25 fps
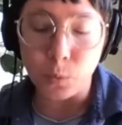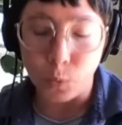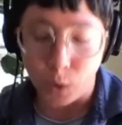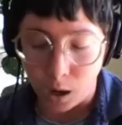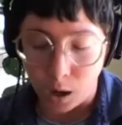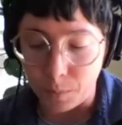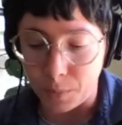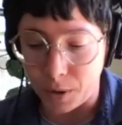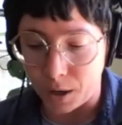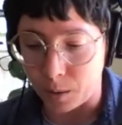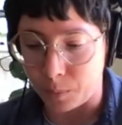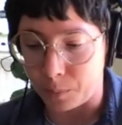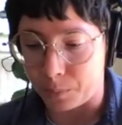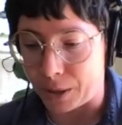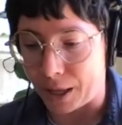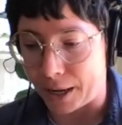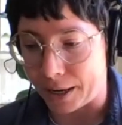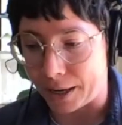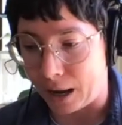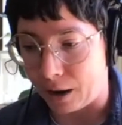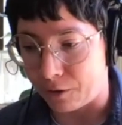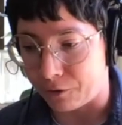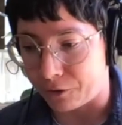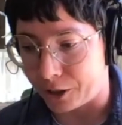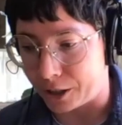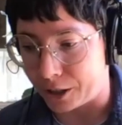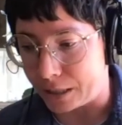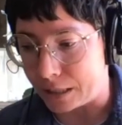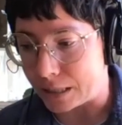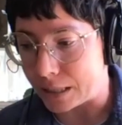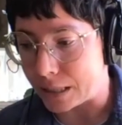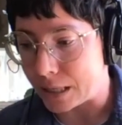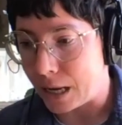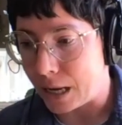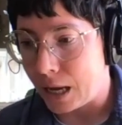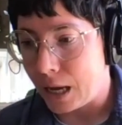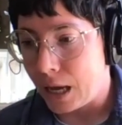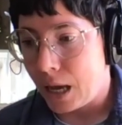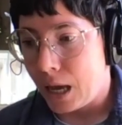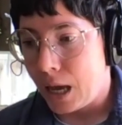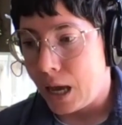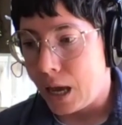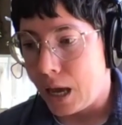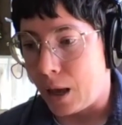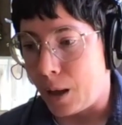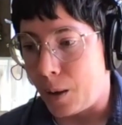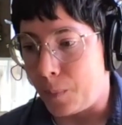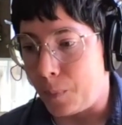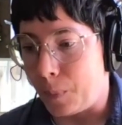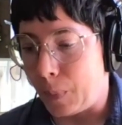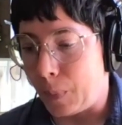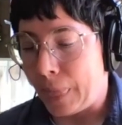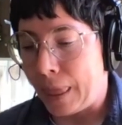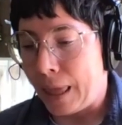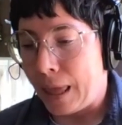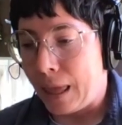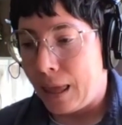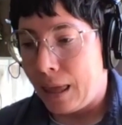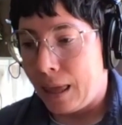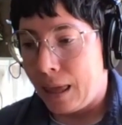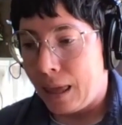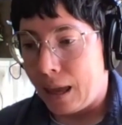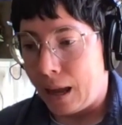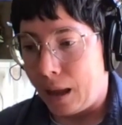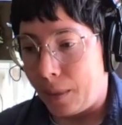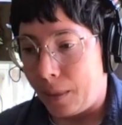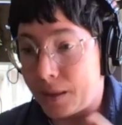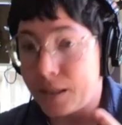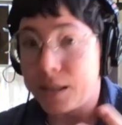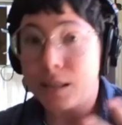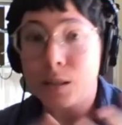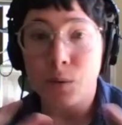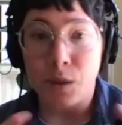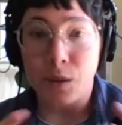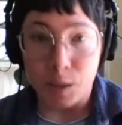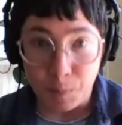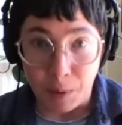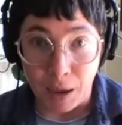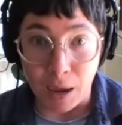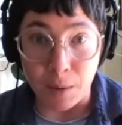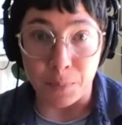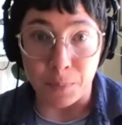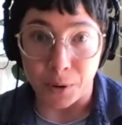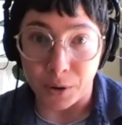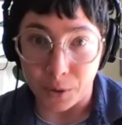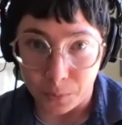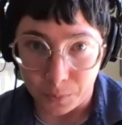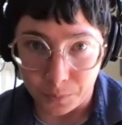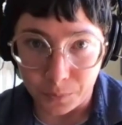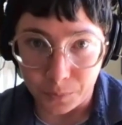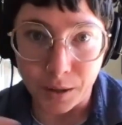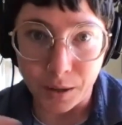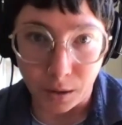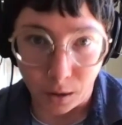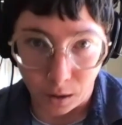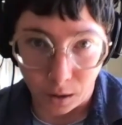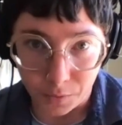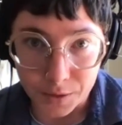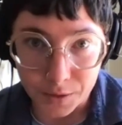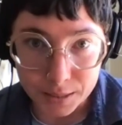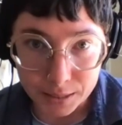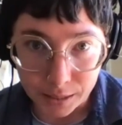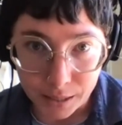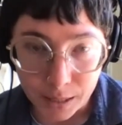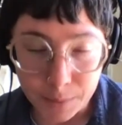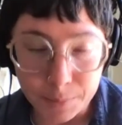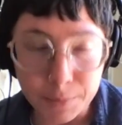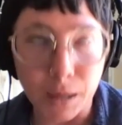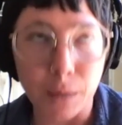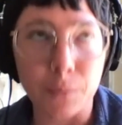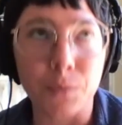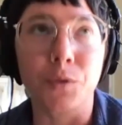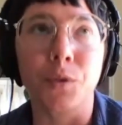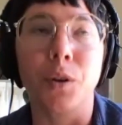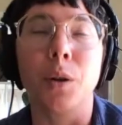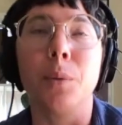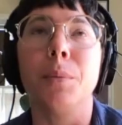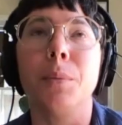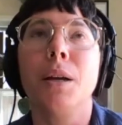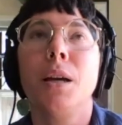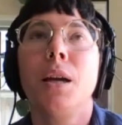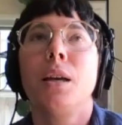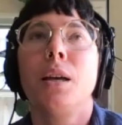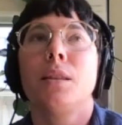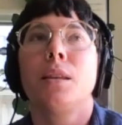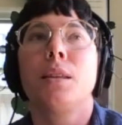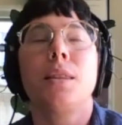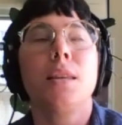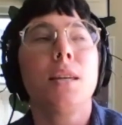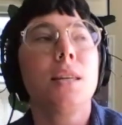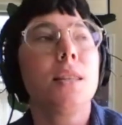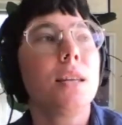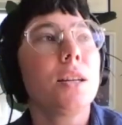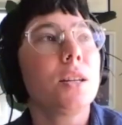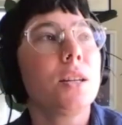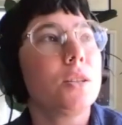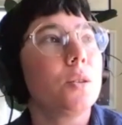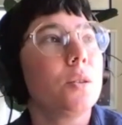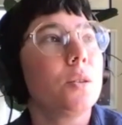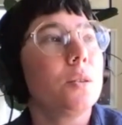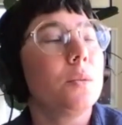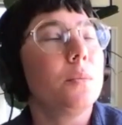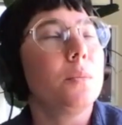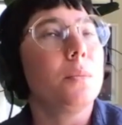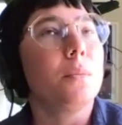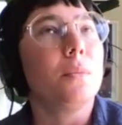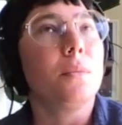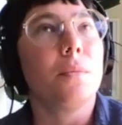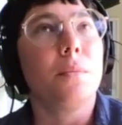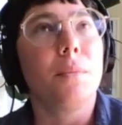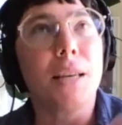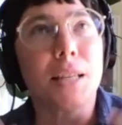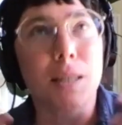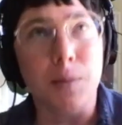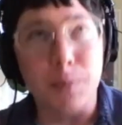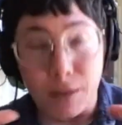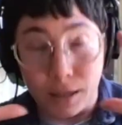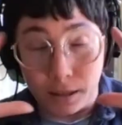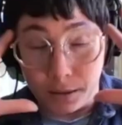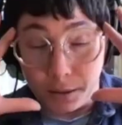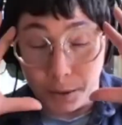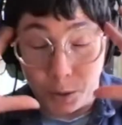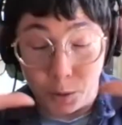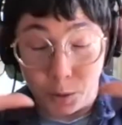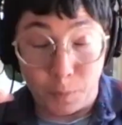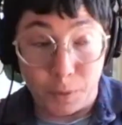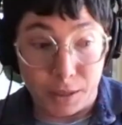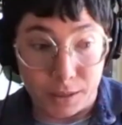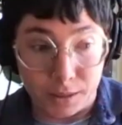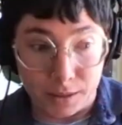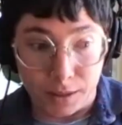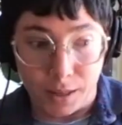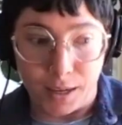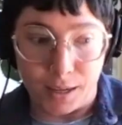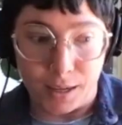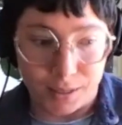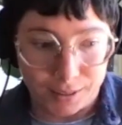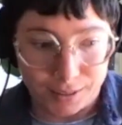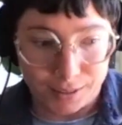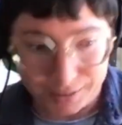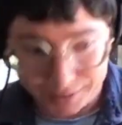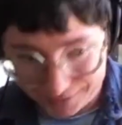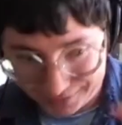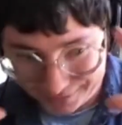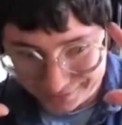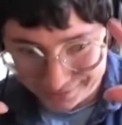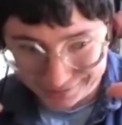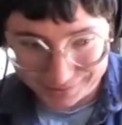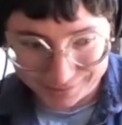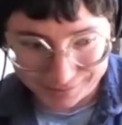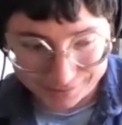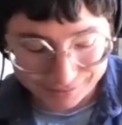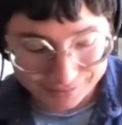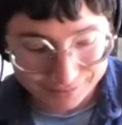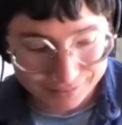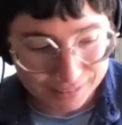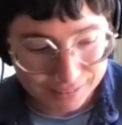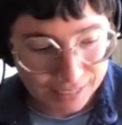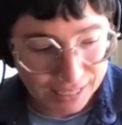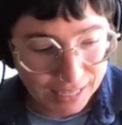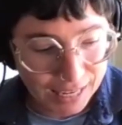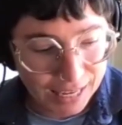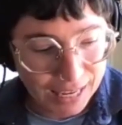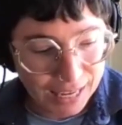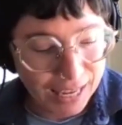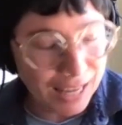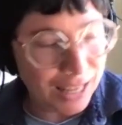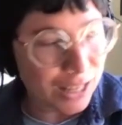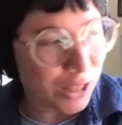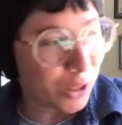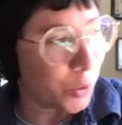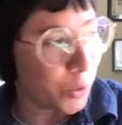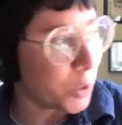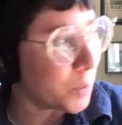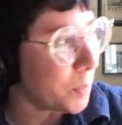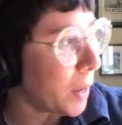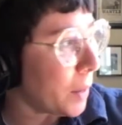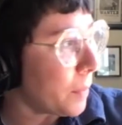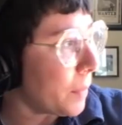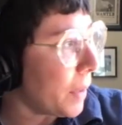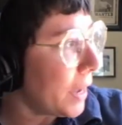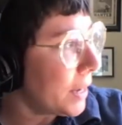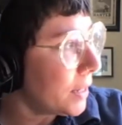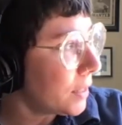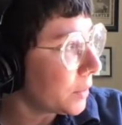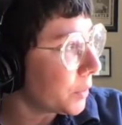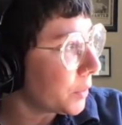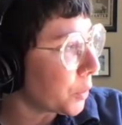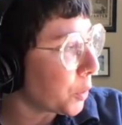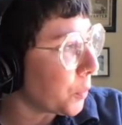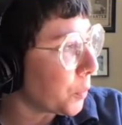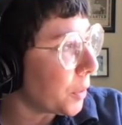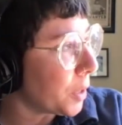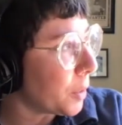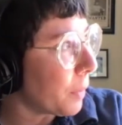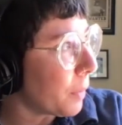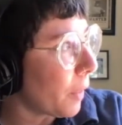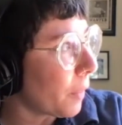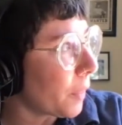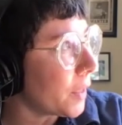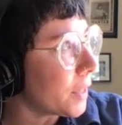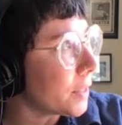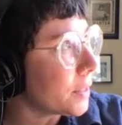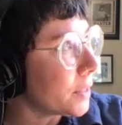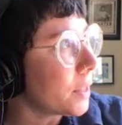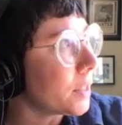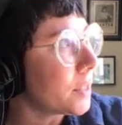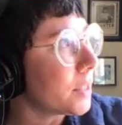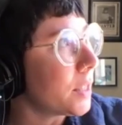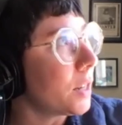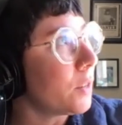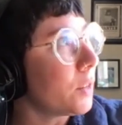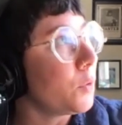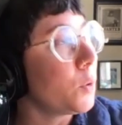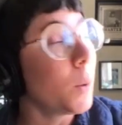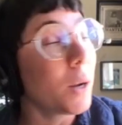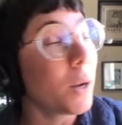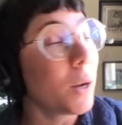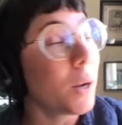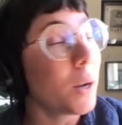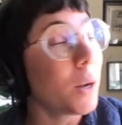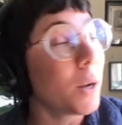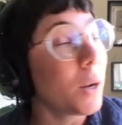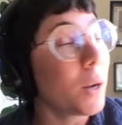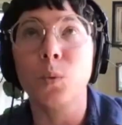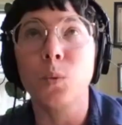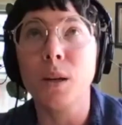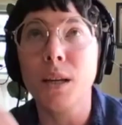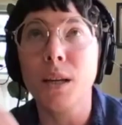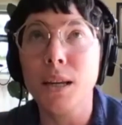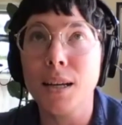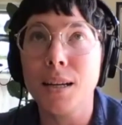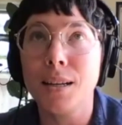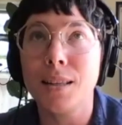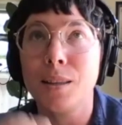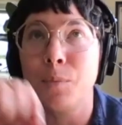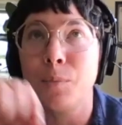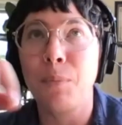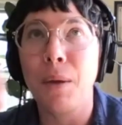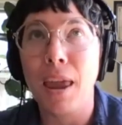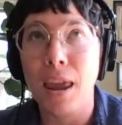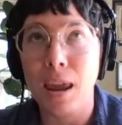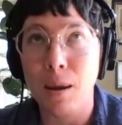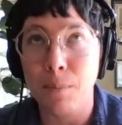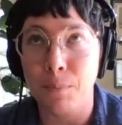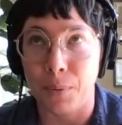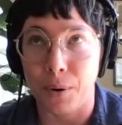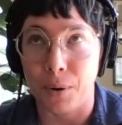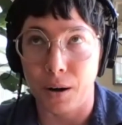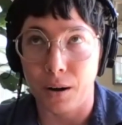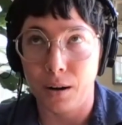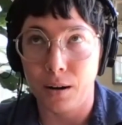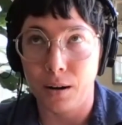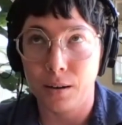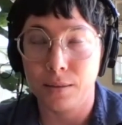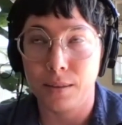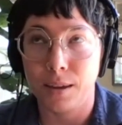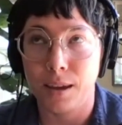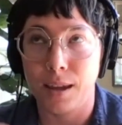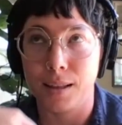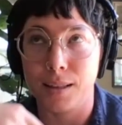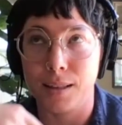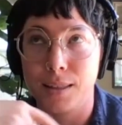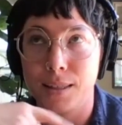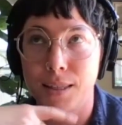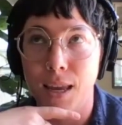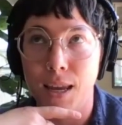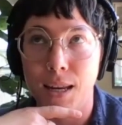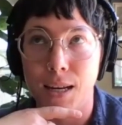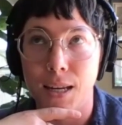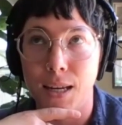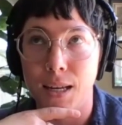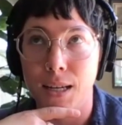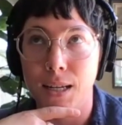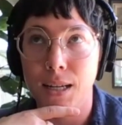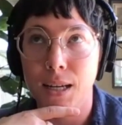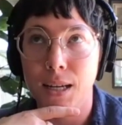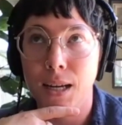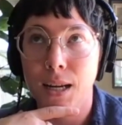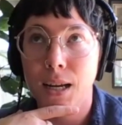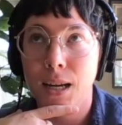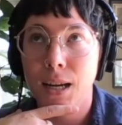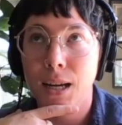among Black Africans. And this is this paper that all this claim comes from. The thing that makes me a little bit like lose my mind a little bit about this is that if you actually read the paper that gets cited,